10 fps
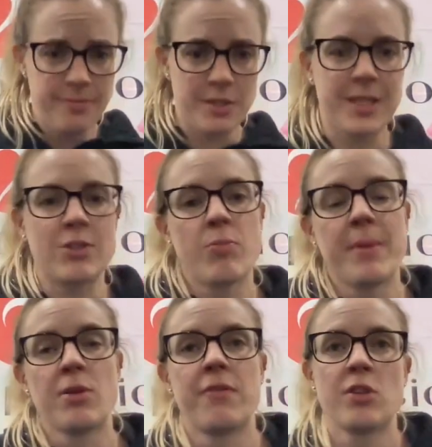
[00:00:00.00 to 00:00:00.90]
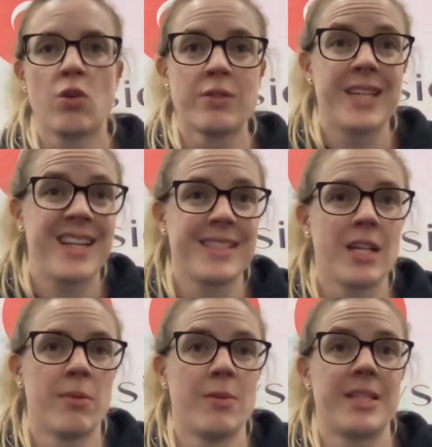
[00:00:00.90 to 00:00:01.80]
So that's what people often call tennis
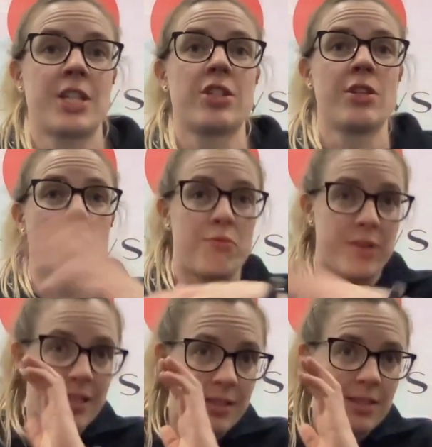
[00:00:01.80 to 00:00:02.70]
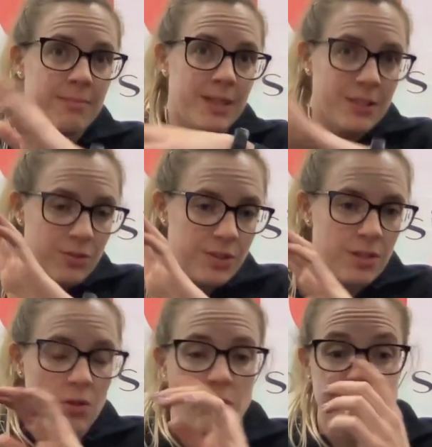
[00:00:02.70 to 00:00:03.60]
elbow. It's actually your wrist muscles
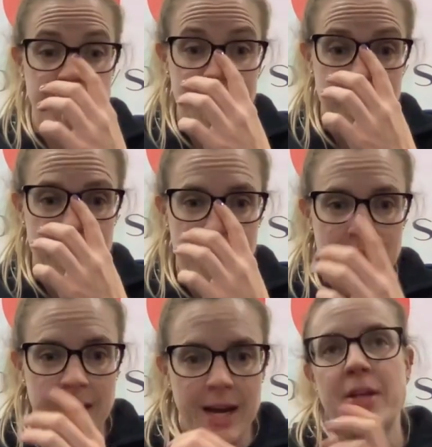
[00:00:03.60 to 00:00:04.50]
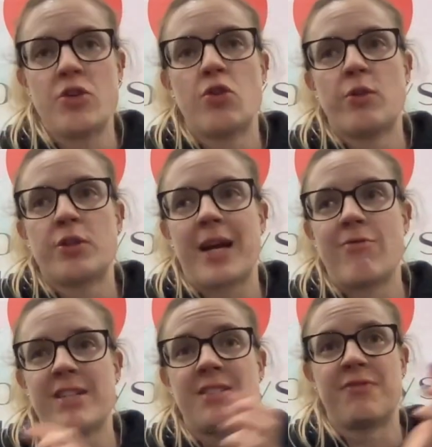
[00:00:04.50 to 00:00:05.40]
that cause that. And you could also get
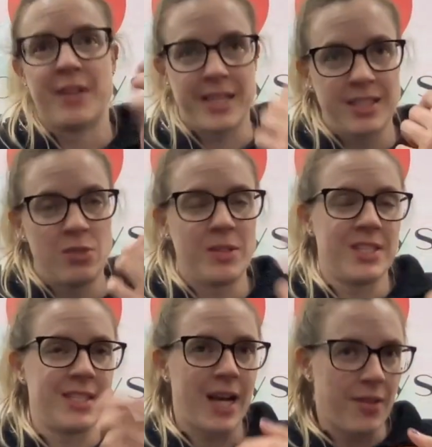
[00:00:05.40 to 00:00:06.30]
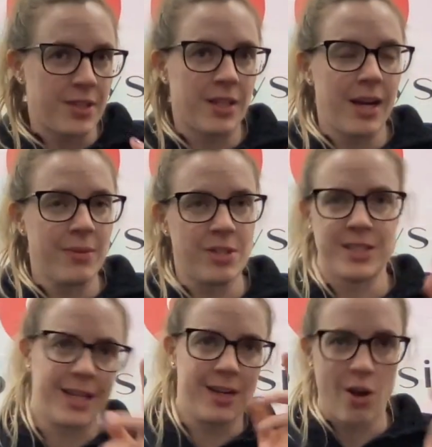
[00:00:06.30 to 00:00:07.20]
wrist flexors, which is the other side, which is
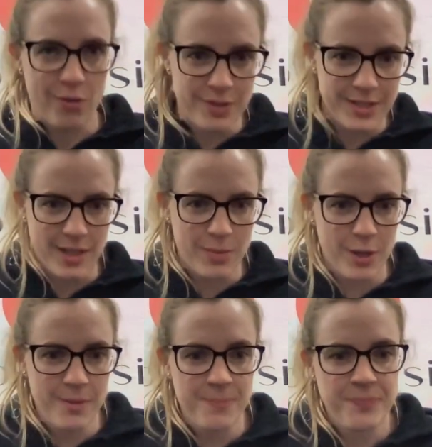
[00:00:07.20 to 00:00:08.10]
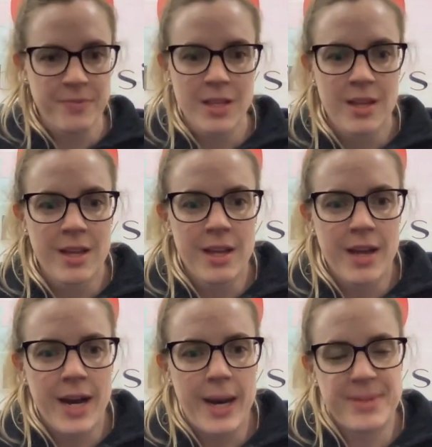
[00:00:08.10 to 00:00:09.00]
like golfer's elbow.
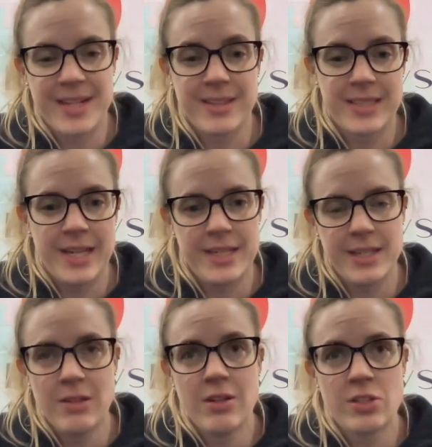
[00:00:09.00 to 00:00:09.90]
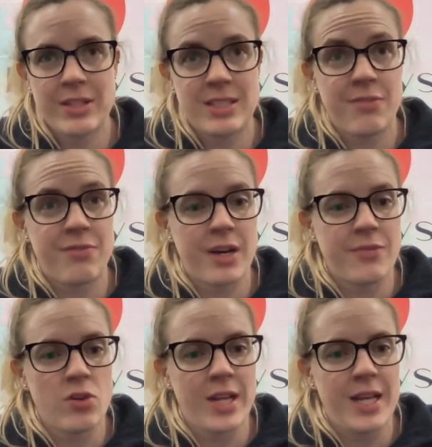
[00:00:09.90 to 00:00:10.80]
Patellar tendon, so that's the front of
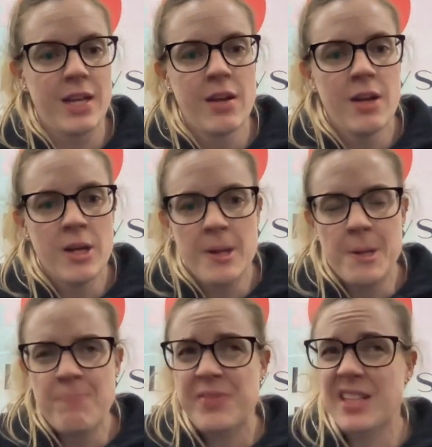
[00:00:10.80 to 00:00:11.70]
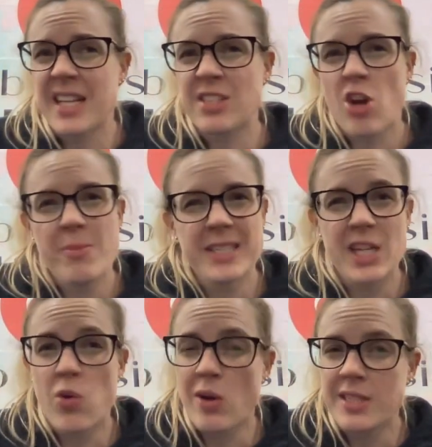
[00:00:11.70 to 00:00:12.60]
your knee. Less commonly
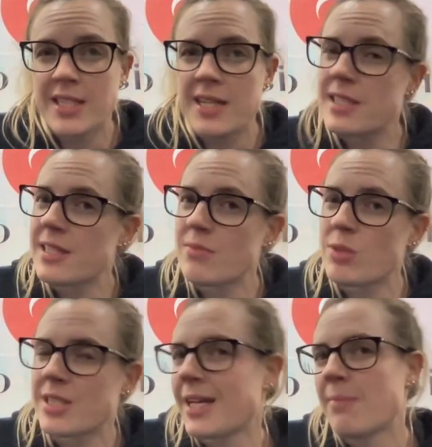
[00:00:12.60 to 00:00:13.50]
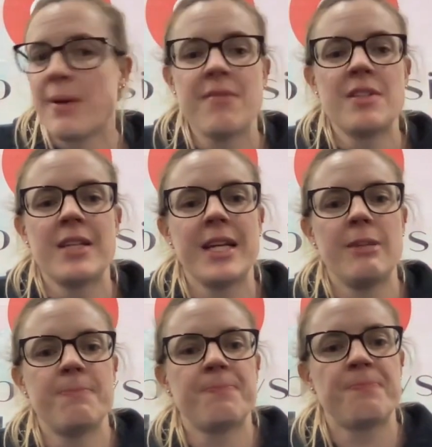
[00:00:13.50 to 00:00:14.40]
quads tendon, which is like above the
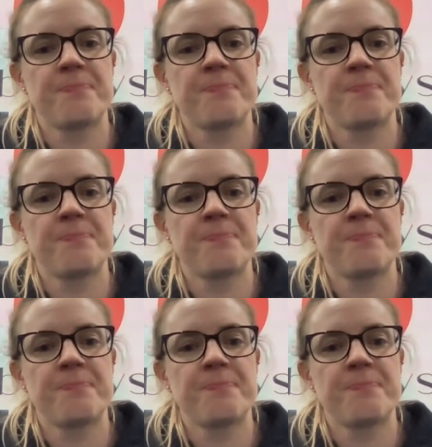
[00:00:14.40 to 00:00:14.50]
knee.